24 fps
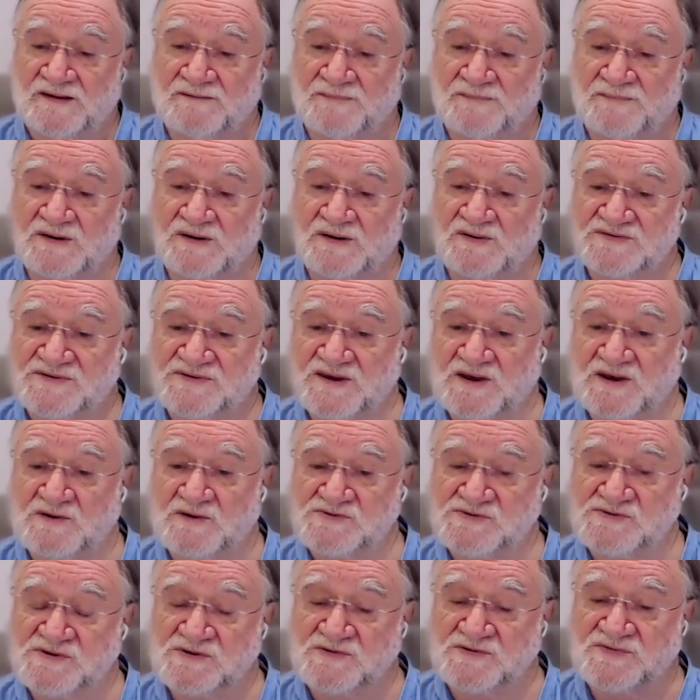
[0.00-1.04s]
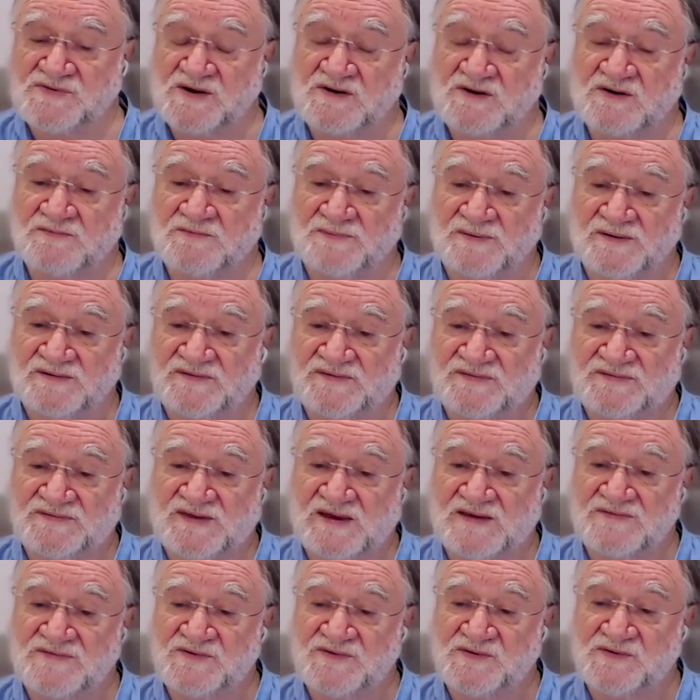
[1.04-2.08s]
because the Osho therapists
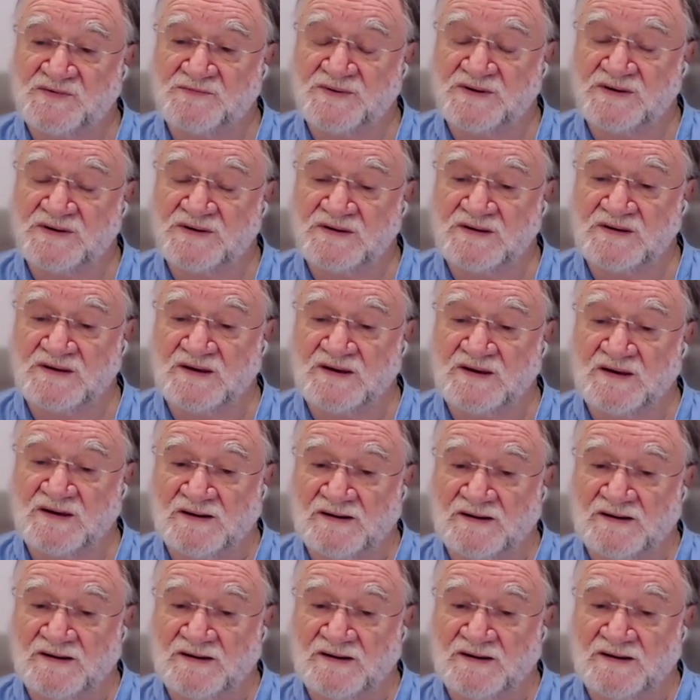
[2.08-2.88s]
tend to be